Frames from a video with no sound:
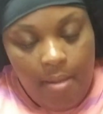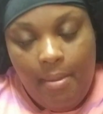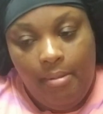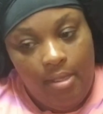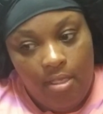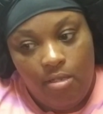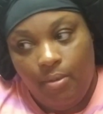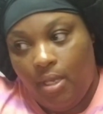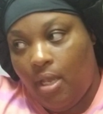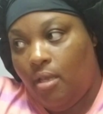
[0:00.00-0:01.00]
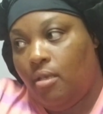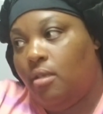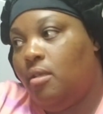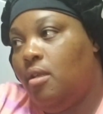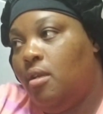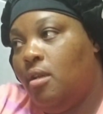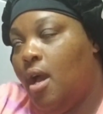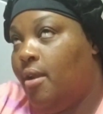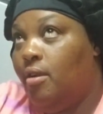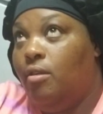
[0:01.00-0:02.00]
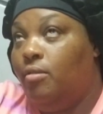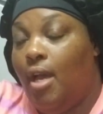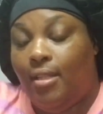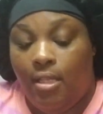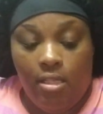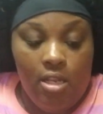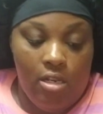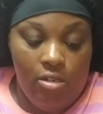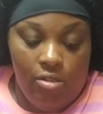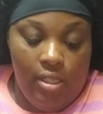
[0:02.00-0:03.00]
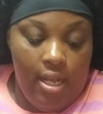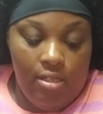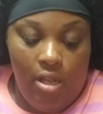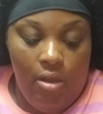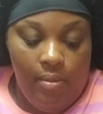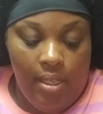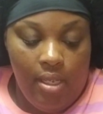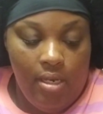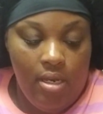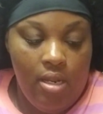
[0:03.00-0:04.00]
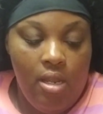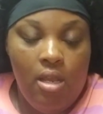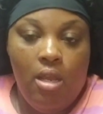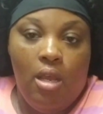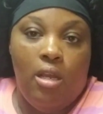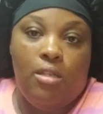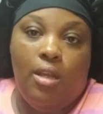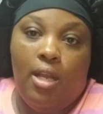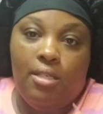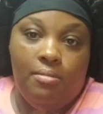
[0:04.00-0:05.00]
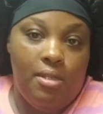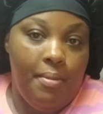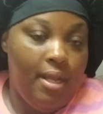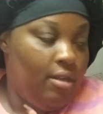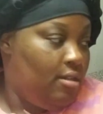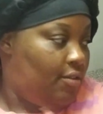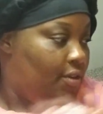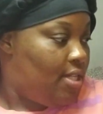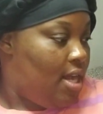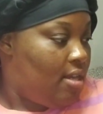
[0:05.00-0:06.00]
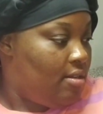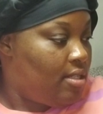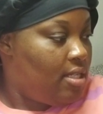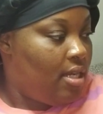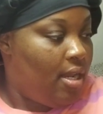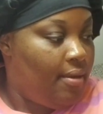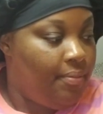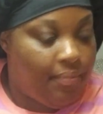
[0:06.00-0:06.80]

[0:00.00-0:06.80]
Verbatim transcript: Maybe this weekend. I don't know. I think the tacos will last all weekend. So I got some tomatoes for tacos tonight.